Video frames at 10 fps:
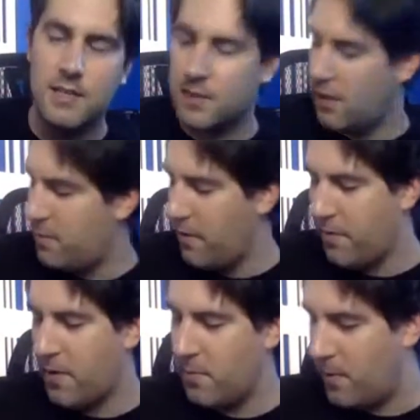I think this is going to
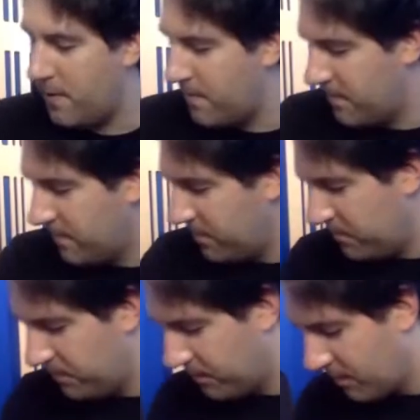be a fun one.
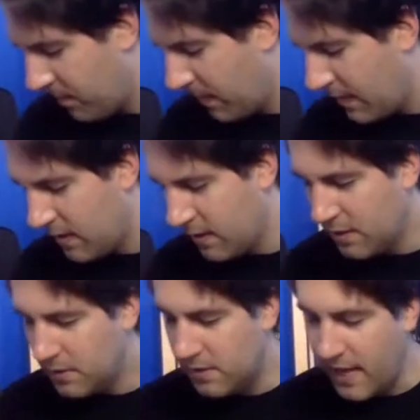
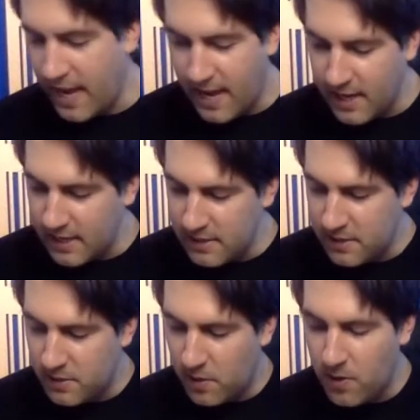So that
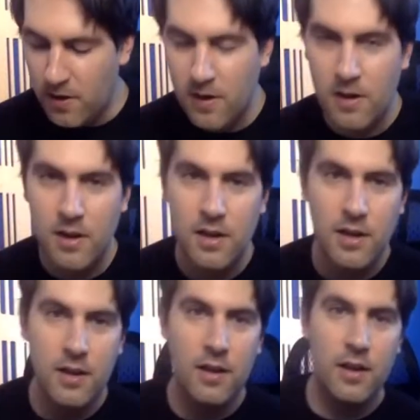is guitar
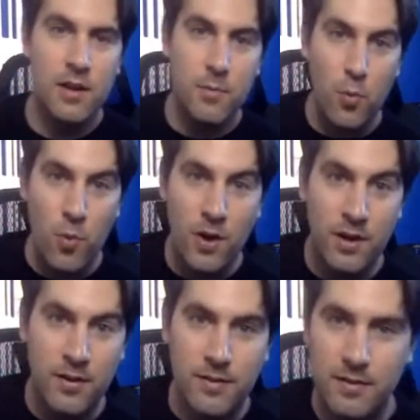number
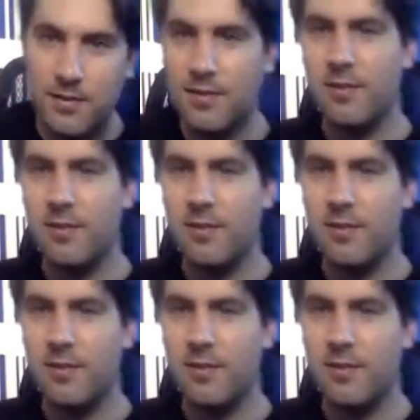1.